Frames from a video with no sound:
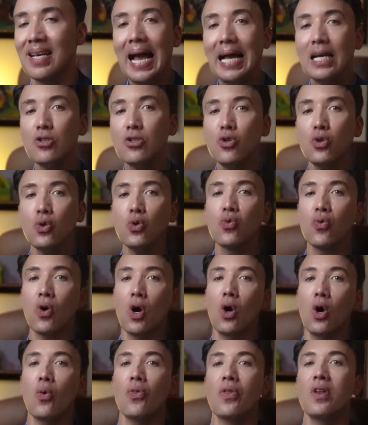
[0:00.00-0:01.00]
As you
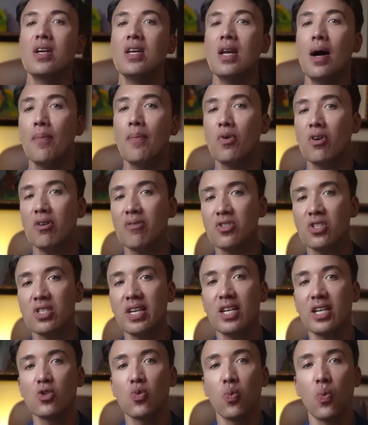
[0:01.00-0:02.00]
grow, the number of
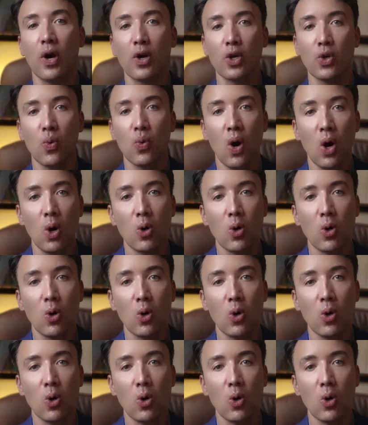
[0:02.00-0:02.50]
states where you